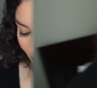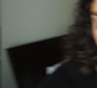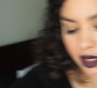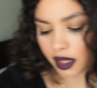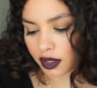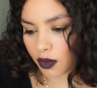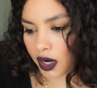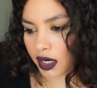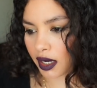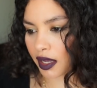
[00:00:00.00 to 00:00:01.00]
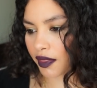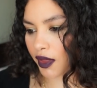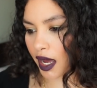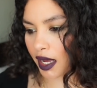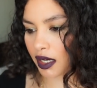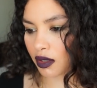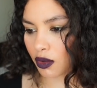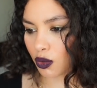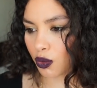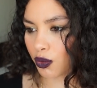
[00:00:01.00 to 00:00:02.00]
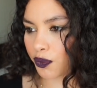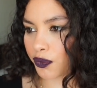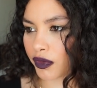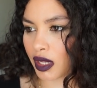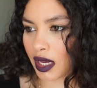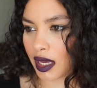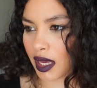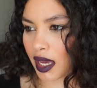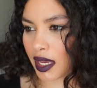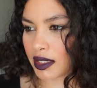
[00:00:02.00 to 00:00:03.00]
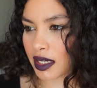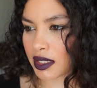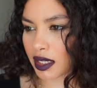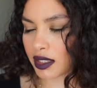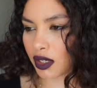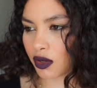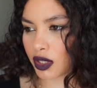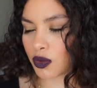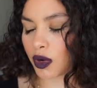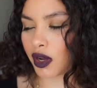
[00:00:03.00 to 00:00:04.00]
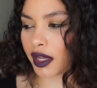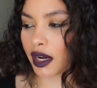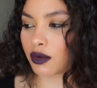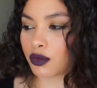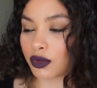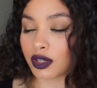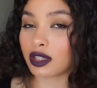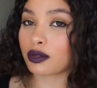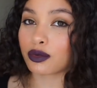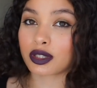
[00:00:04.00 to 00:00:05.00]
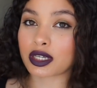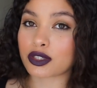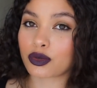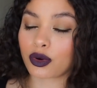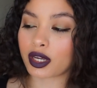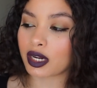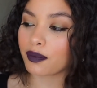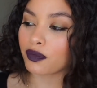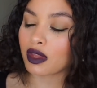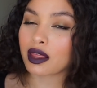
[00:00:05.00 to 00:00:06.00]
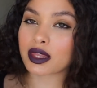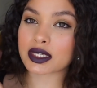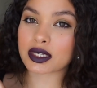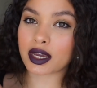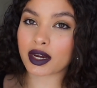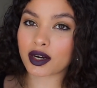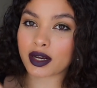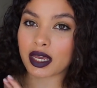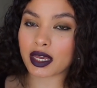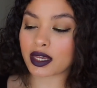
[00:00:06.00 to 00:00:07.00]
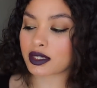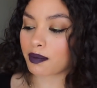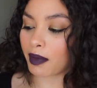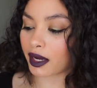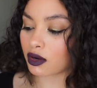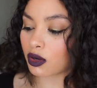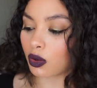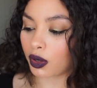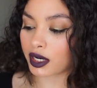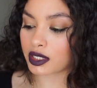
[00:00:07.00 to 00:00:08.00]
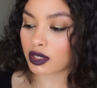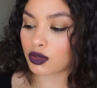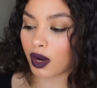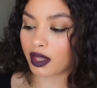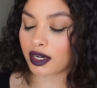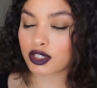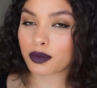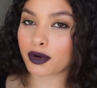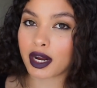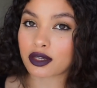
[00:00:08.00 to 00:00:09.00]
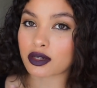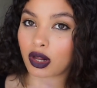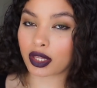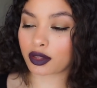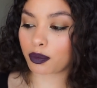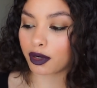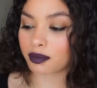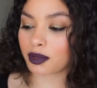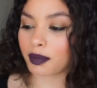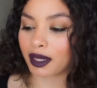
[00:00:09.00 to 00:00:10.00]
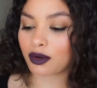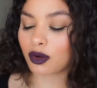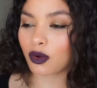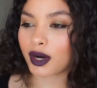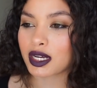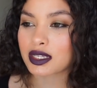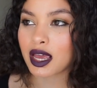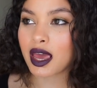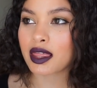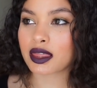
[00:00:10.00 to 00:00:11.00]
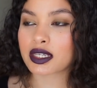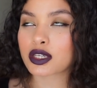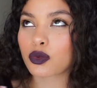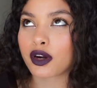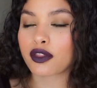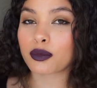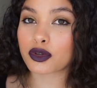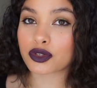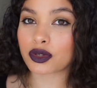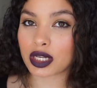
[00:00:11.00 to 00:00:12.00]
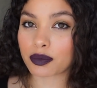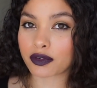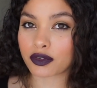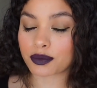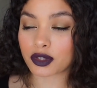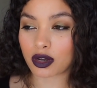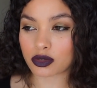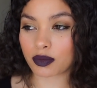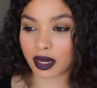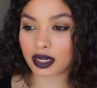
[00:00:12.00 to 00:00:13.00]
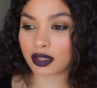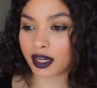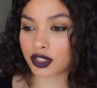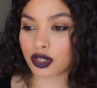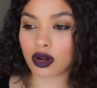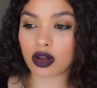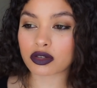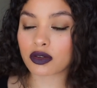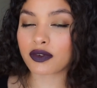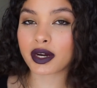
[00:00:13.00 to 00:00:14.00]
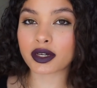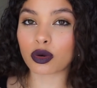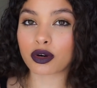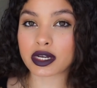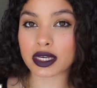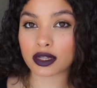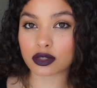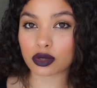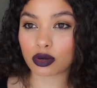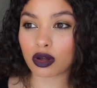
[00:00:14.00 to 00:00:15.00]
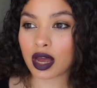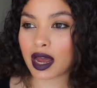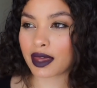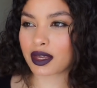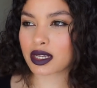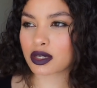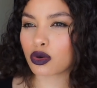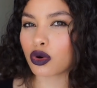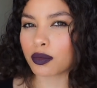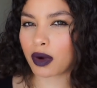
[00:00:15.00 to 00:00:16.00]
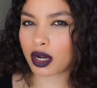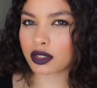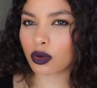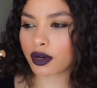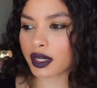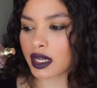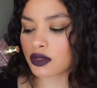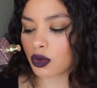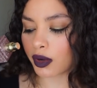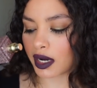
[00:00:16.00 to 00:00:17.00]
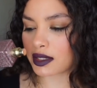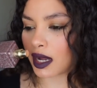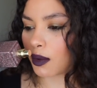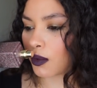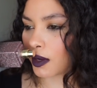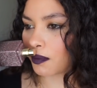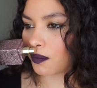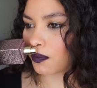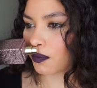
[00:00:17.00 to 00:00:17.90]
right another one that is discontinued as well and I really really enjoyed this year is Michael Kors Twilight Shimmer I just call it the purple Michael Kors this is one of the most unique perfumes also in my collection also very oriental I think it's a gourmand oriental whereas that one